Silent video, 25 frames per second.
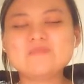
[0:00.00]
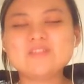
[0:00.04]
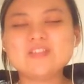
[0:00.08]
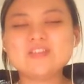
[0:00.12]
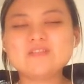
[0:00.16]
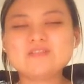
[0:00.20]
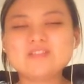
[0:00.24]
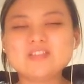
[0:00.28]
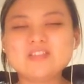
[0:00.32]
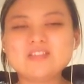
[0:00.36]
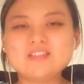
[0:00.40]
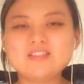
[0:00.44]

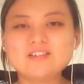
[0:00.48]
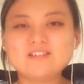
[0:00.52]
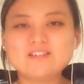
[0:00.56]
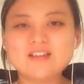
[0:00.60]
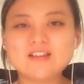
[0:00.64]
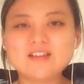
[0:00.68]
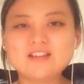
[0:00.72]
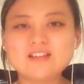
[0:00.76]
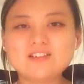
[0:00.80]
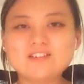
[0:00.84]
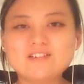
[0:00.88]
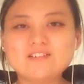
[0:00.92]
Even though
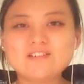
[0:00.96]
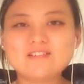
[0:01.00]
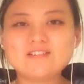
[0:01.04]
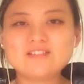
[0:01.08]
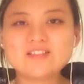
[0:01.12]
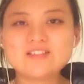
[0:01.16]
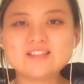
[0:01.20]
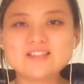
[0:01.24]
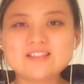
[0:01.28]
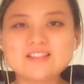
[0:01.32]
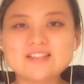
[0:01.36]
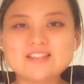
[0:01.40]
I know
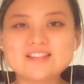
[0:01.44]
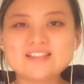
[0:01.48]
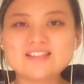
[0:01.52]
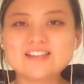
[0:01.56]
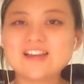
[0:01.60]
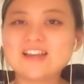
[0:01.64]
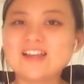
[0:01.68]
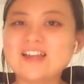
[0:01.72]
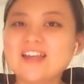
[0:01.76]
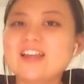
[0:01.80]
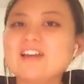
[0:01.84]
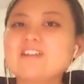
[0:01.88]
this is
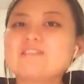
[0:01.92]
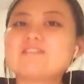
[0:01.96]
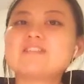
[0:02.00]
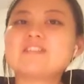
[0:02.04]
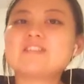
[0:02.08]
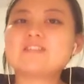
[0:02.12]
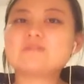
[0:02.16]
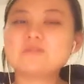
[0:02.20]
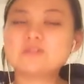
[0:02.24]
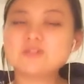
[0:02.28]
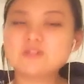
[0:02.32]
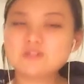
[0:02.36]
not
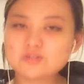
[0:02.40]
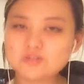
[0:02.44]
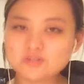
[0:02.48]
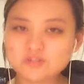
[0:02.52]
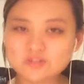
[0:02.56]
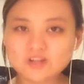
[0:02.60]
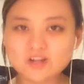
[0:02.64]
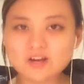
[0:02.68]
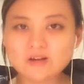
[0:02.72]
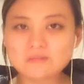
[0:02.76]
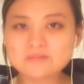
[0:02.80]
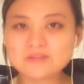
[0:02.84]
healthy, we should
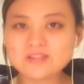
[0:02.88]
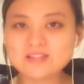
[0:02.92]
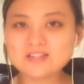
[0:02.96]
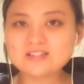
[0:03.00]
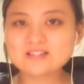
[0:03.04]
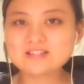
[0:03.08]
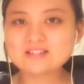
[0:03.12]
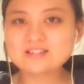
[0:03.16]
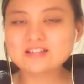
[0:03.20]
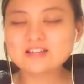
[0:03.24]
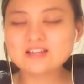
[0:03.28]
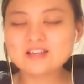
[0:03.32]
stop
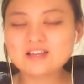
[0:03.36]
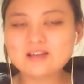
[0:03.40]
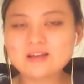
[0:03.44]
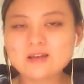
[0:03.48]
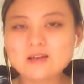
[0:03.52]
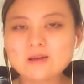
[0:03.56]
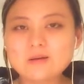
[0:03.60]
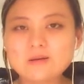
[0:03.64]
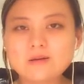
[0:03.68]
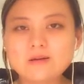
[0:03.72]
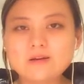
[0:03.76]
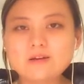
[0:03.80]
this.
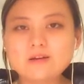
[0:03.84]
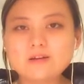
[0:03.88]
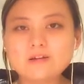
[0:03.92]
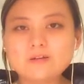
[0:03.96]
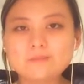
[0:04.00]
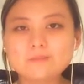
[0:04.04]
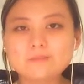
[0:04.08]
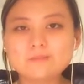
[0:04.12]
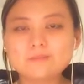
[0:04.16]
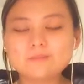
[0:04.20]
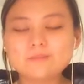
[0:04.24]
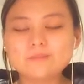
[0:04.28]

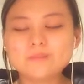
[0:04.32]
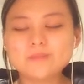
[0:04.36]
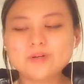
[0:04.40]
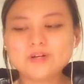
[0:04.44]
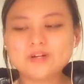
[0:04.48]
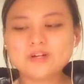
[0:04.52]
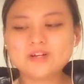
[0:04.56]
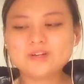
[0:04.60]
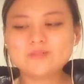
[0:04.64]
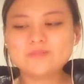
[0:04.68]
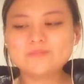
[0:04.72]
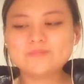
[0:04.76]

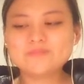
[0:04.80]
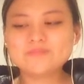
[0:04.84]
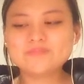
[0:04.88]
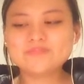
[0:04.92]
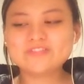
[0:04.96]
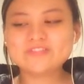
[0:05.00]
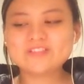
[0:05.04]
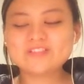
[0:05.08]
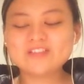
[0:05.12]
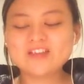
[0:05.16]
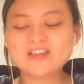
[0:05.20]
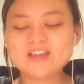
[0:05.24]
But
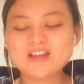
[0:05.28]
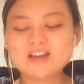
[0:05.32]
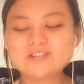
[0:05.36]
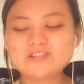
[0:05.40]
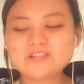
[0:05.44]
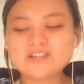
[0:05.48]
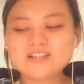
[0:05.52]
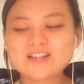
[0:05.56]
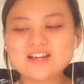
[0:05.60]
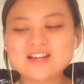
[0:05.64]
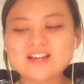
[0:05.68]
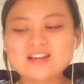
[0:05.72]
yeah, I
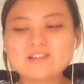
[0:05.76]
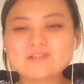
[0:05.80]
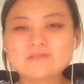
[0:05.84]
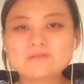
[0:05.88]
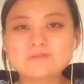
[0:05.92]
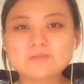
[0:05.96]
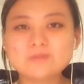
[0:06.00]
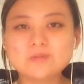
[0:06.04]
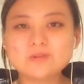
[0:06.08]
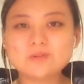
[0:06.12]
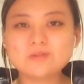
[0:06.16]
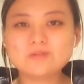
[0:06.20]
was kind
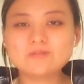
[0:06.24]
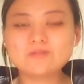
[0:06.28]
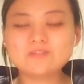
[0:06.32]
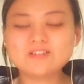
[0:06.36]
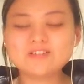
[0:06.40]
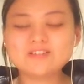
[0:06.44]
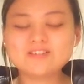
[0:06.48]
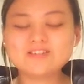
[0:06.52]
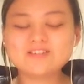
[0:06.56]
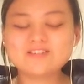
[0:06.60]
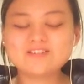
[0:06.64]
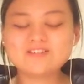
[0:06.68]
of moved,
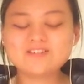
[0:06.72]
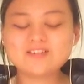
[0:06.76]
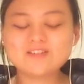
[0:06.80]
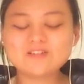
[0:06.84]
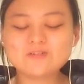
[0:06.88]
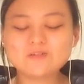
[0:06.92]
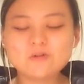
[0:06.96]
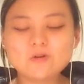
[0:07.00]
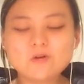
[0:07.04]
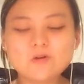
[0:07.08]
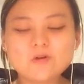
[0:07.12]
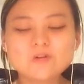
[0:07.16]
so I
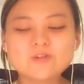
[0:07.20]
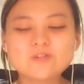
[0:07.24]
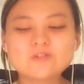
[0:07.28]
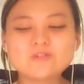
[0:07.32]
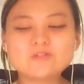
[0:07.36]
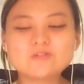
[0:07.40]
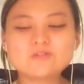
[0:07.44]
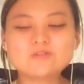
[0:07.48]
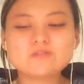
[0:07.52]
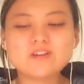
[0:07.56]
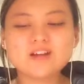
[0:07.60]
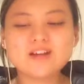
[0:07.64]
called
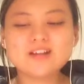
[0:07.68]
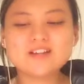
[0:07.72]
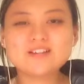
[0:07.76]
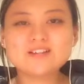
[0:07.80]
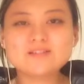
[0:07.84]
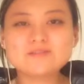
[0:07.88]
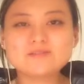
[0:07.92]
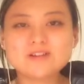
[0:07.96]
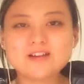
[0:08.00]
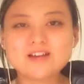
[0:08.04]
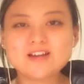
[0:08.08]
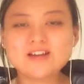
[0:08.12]
you right
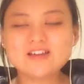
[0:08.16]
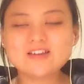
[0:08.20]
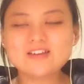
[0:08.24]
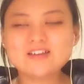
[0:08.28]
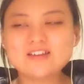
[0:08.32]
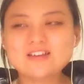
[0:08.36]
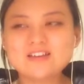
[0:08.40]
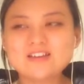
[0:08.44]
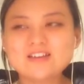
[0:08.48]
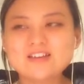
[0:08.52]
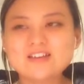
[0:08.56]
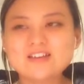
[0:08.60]
away,